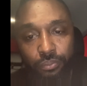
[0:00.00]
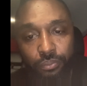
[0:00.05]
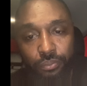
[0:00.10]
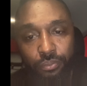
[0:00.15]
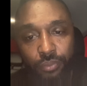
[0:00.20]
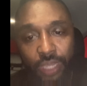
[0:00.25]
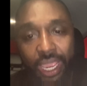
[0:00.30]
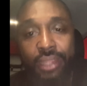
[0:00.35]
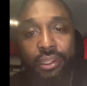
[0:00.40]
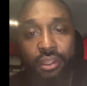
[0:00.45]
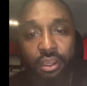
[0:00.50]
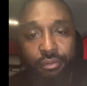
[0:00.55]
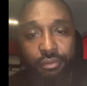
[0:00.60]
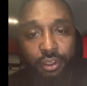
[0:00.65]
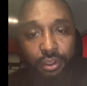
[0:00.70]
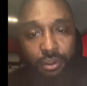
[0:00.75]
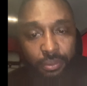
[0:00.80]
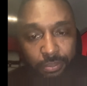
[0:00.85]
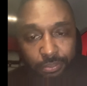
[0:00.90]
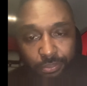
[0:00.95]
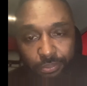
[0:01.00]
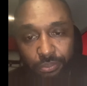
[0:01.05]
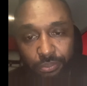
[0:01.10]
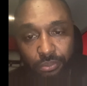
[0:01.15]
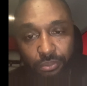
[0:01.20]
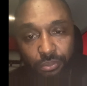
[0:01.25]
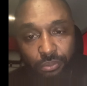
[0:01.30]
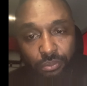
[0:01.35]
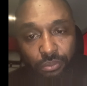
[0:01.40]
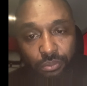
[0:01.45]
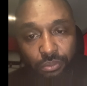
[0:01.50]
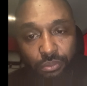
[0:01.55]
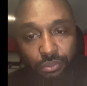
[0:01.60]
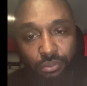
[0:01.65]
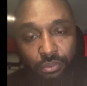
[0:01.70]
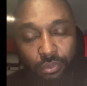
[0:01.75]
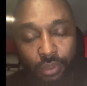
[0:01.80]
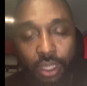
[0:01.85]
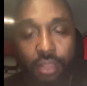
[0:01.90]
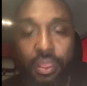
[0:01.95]
I love you.
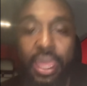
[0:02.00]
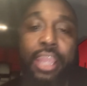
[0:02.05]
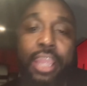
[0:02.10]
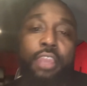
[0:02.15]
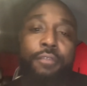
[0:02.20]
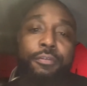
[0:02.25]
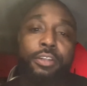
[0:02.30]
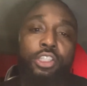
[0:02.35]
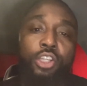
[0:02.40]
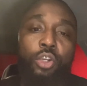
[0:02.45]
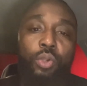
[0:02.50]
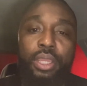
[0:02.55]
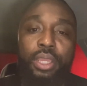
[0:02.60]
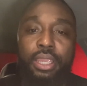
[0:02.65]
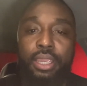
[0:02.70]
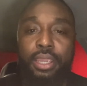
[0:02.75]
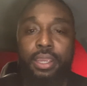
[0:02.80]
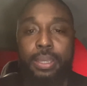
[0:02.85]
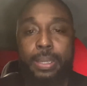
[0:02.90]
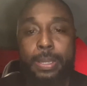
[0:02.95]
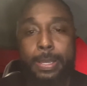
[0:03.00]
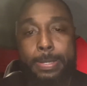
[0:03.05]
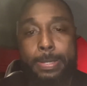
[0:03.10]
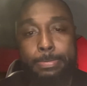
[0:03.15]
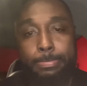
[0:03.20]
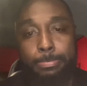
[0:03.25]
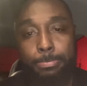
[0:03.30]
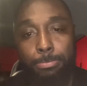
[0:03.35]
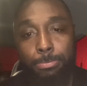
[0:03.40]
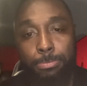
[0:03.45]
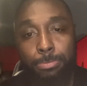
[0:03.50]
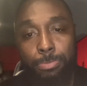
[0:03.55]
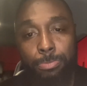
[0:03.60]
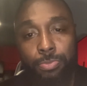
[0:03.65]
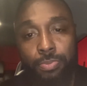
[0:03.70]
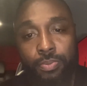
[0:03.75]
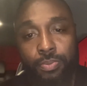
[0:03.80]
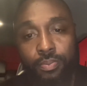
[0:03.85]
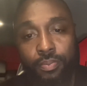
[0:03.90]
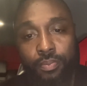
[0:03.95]
Thank you for tuning in.
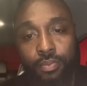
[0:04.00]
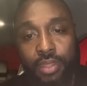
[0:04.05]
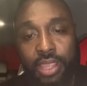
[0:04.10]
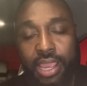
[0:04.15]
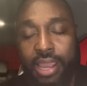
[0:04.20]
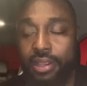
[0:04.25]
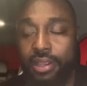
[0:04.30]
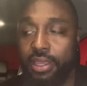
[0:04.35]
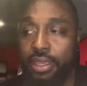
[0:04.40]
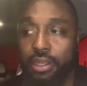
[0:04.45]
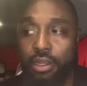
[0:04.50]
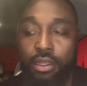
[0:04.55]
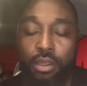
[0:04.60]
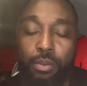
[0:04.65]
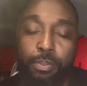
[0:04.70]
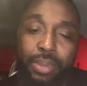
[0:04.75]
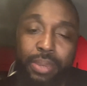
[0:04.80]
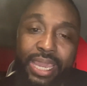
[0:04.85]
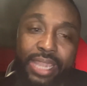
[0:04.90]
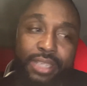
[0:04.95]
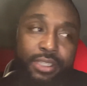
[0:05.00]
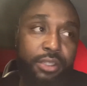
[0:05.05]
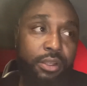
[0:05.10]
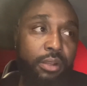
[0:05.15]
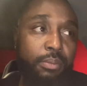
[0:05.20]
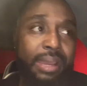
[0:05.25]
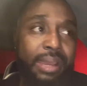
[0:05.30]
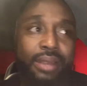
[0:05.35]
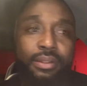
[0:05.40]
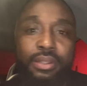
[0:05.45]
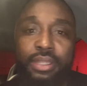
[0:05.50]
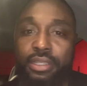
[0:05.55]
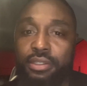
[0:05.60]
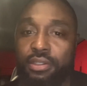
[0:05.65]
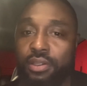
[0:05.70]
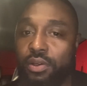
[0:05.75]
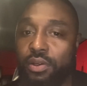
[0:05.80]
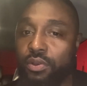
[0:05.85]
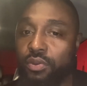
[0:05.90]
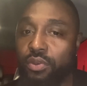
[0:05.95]
I get a little passionate about this
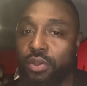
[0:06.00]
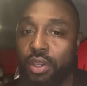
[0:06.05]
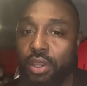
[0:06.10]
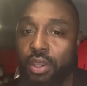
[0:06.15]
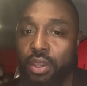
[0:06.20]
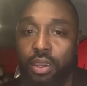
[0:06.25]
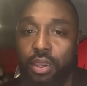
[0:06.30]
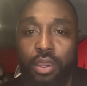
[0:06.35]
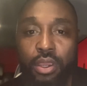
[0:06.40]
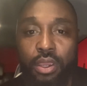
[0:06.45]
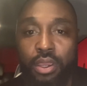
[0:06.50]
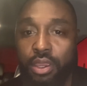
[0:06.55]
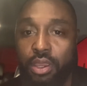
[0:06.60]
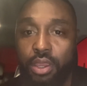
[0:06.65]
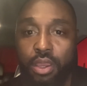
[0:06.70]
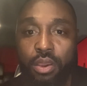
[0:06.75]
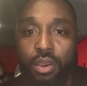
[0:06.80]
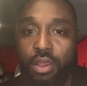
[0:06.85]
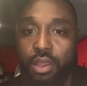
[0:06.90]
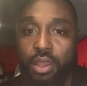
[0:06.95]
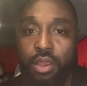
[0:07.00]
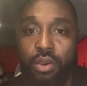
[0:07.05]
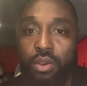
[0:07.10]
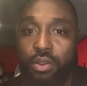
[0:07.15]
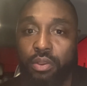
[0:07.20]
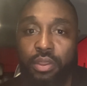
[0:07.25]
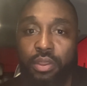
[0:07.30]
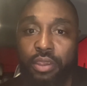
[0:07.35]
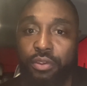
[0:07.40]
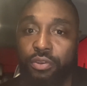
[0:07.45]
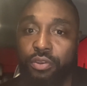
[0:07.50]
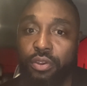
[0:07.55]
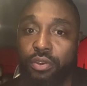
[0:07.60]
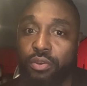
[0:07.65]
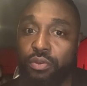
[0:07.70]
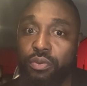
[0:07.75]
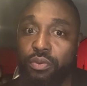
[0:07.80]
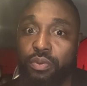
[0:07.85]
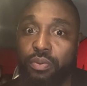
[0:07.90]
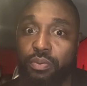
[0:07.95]
because
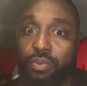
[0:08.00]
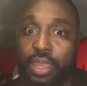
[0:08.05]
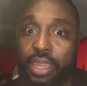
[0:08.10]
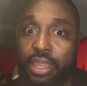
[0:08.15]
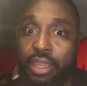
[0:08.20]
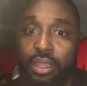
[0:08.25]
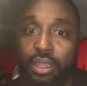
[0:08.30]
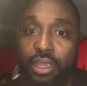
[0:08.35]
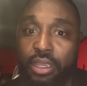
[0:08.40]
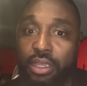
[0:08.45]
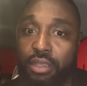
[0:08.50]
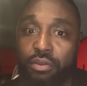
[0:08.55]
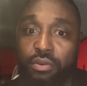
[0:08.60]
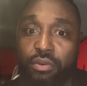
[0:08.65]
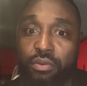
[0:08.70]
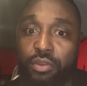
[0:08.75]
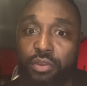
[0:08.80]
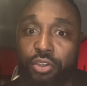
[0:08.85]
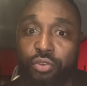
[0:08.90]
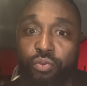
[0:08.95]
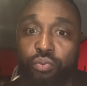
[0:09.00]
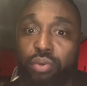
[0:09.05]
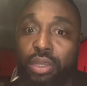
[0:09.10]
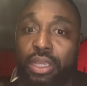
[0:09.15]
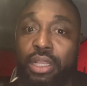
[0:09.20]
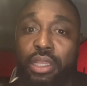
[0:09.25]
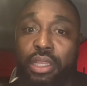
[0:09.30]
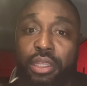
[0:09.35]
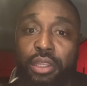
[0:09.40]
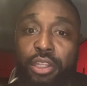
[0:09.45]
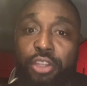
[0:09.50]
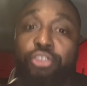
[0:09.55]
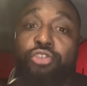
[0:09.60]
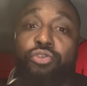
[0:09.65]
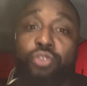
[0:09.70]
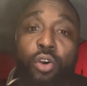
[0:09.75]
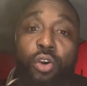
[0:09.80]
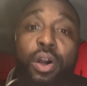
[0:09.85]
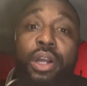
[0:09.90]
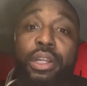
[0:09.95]
this really
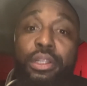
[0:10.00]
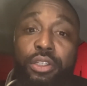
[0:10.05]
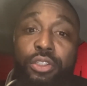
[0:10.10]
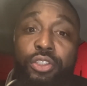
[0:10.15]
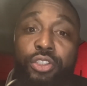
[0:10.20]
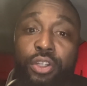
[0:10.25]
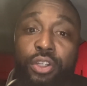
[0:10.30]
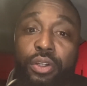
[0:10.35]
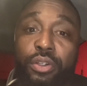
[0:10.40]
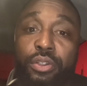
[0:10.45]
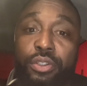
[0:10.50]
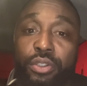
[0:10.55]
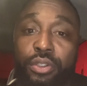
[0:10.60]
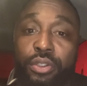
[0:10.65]
destroyed the church